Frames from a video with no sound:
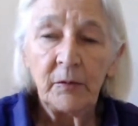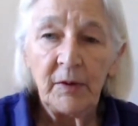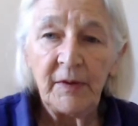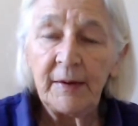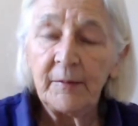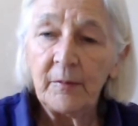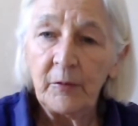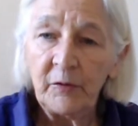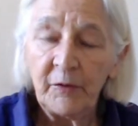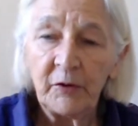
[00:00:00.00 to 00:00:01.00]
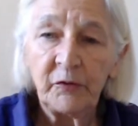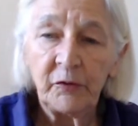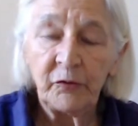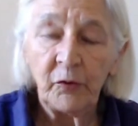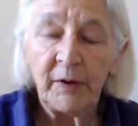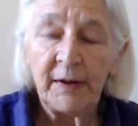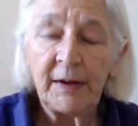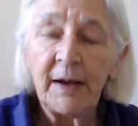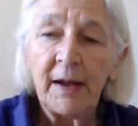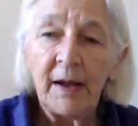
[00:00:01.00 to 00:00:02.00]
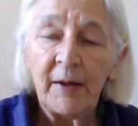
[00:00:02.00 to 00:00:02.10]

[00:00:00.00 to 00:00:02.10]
We then move on to drawing